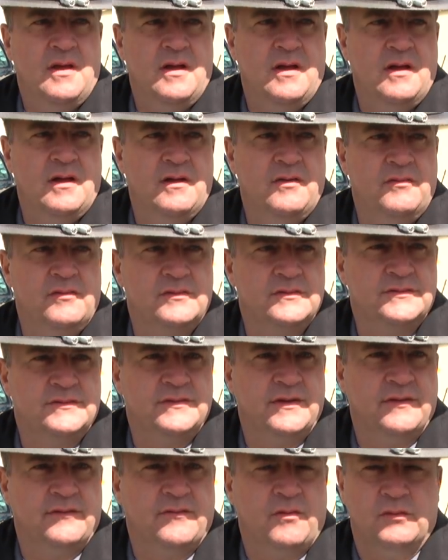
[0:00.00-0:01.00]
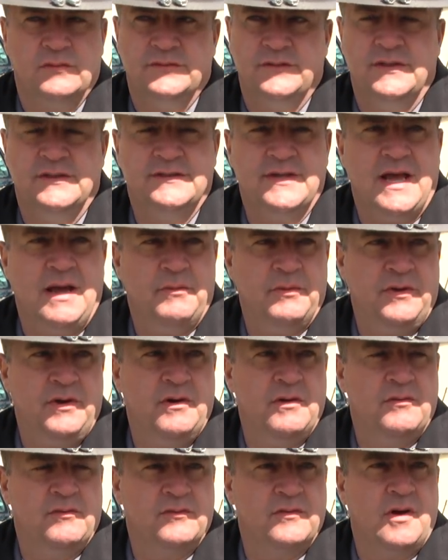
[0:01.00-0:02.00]
Uh, there's, of course, this time of
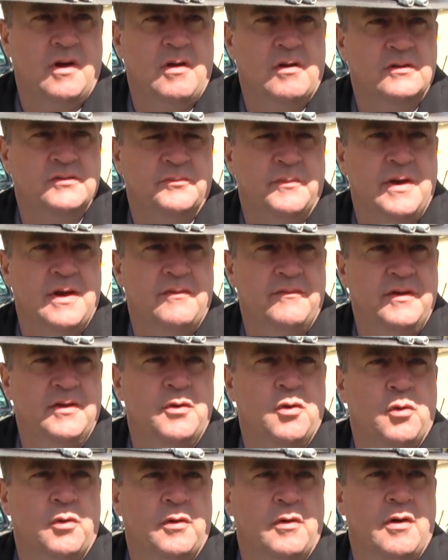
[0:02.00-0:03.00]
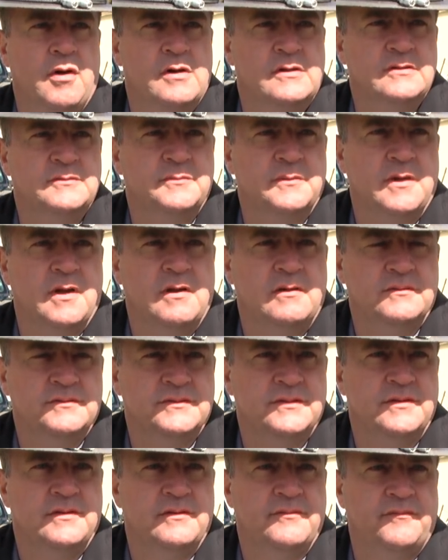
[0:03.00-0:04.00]
year, there's a large amount of indoor grows
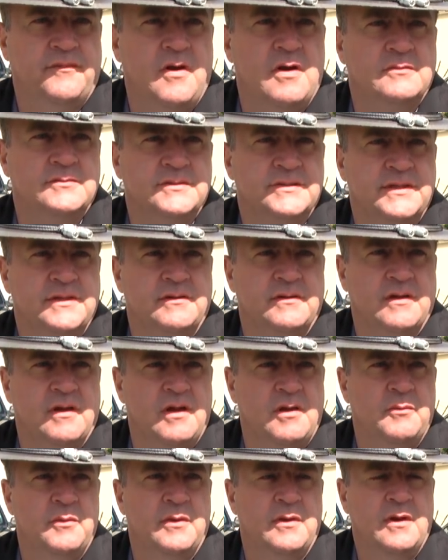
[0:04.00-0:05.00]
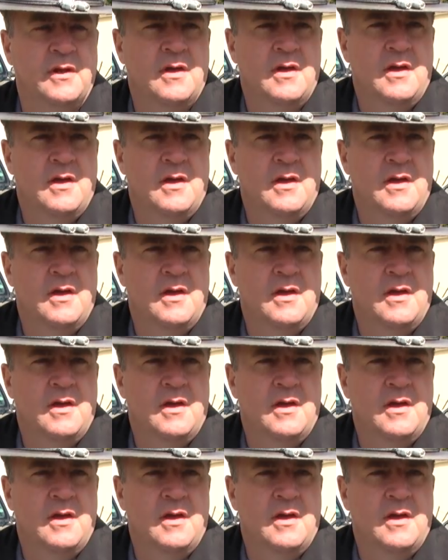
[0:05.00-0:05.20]
because the frost is still coming.